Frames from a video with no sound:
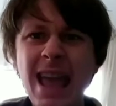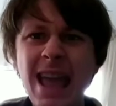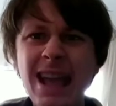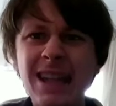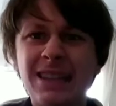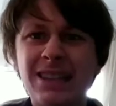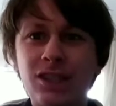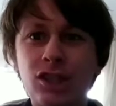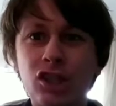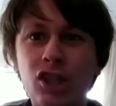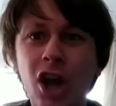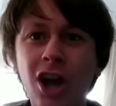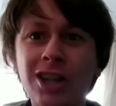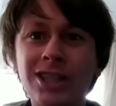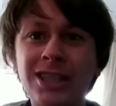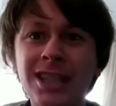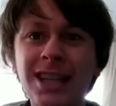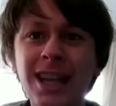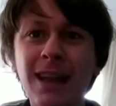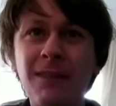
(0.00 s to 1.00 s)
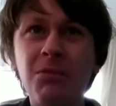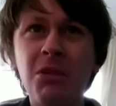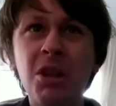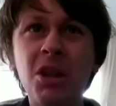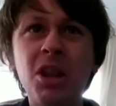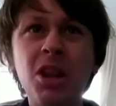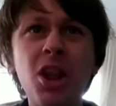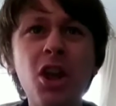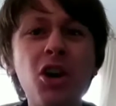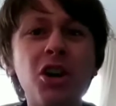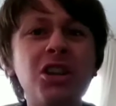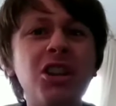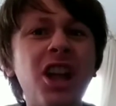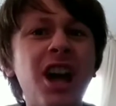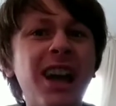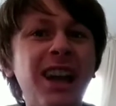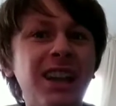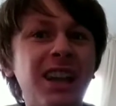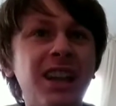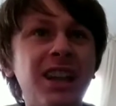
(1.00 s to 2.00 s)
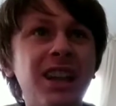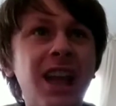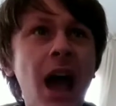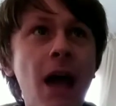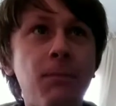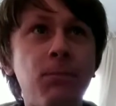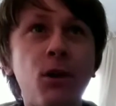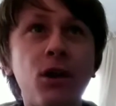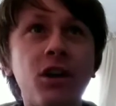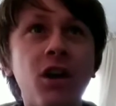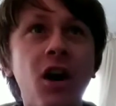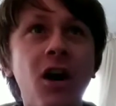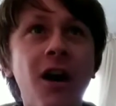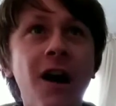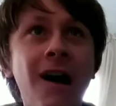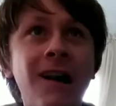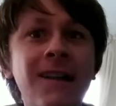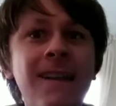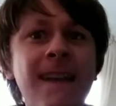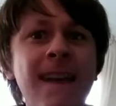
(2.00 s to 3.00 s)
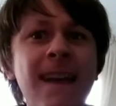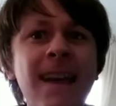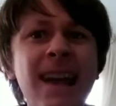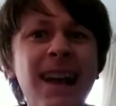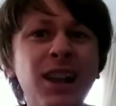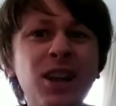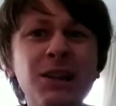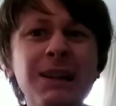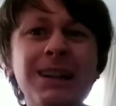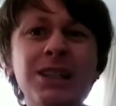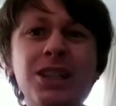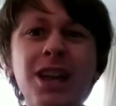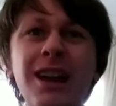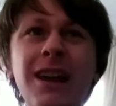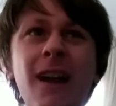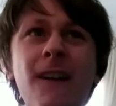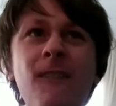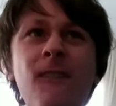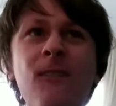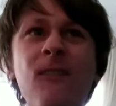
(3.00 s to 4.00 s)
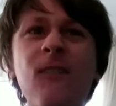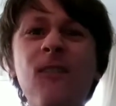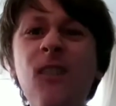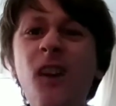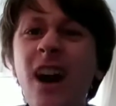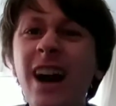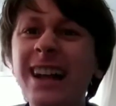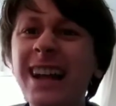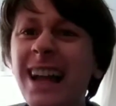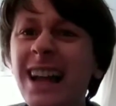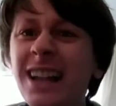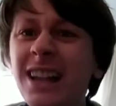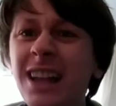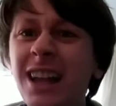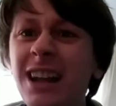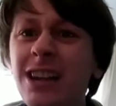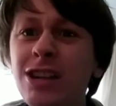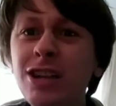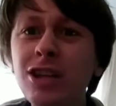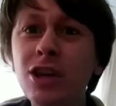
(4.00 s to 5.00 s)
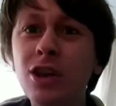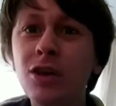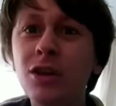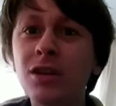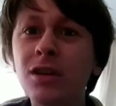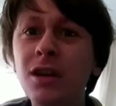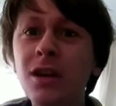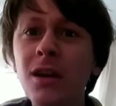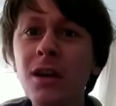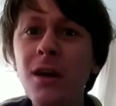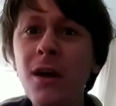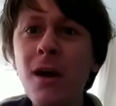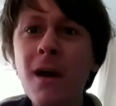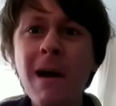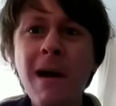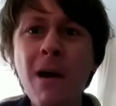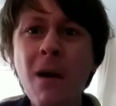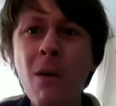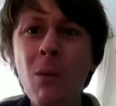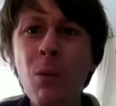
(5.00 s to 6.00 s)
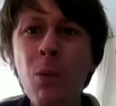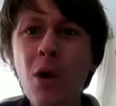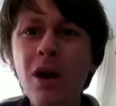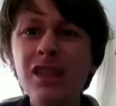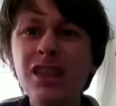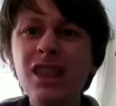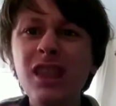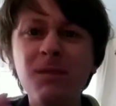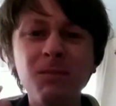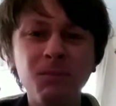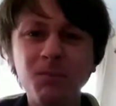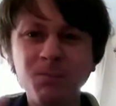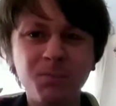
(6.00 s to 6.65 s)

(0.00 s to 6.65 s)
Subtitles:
It doesn't even look like a leprechaun. It looks like a fucking lizard. What the?